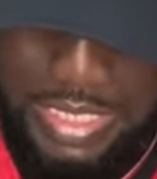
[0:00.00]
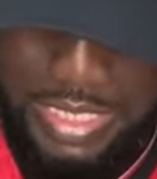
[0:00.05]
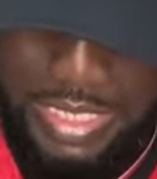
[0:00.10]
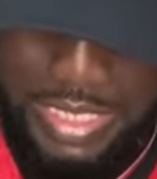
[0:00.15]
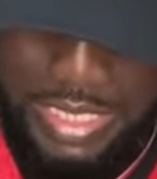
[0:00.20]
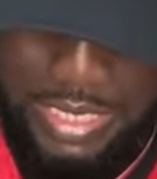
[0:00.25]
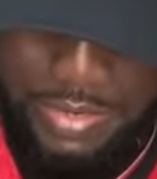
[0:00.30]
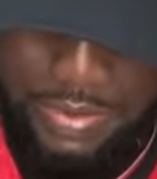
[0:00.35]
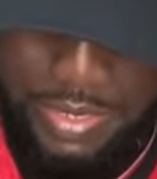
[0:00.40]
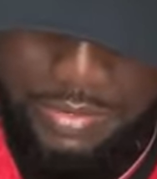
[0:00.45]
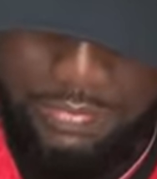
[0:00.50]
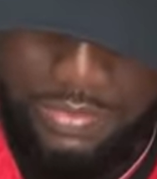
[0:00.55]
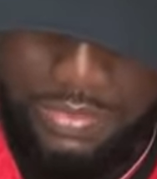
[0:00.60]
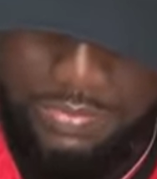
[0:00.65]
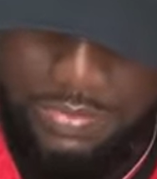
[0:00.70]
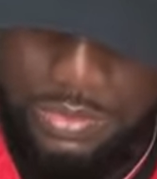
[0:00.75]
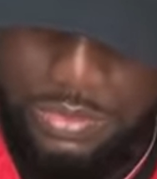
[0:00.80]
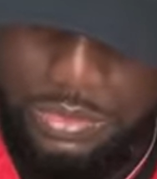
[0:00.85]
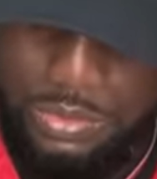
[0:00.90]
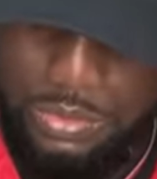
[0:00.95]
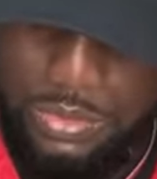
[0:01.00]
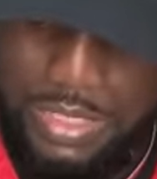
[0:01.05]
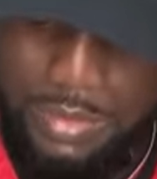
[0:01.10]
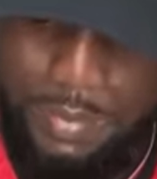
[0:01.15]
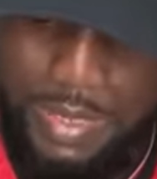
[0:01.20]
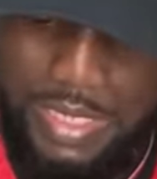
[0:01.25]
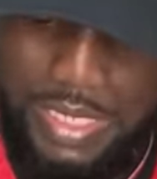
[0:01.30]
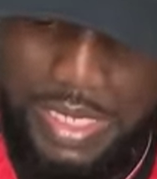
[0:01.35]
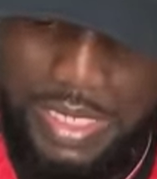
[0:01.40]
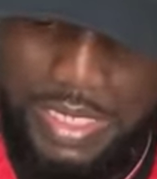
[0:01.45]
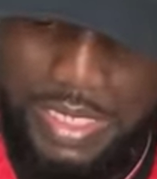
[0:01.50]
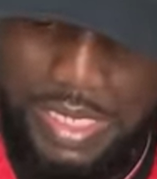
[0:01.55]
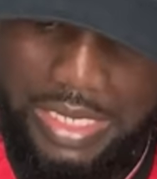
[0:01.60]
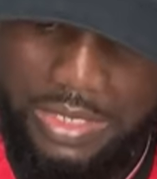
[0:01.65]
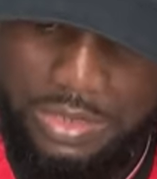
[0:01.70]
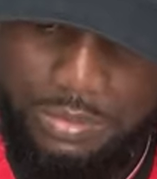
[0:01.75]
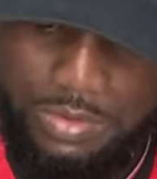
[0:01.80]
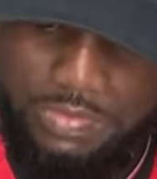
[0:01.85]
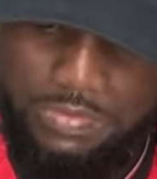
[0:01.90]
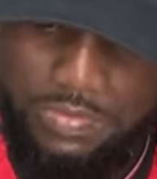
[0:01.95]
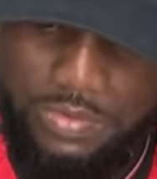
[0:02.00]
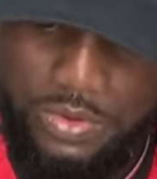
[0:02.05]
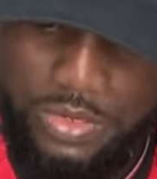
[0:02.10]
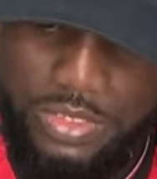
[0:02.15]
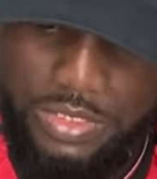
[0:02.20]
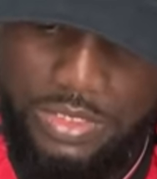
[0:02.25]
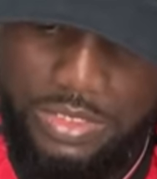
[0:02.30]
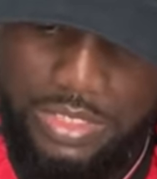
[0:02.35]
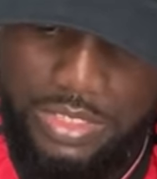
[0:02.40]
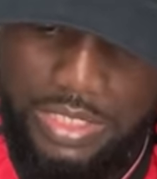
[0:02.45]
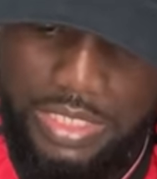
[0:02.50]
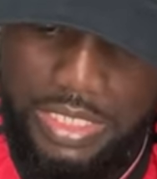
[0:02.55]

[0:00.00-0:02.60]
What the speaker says: Alright, 52. The man I call on my phone.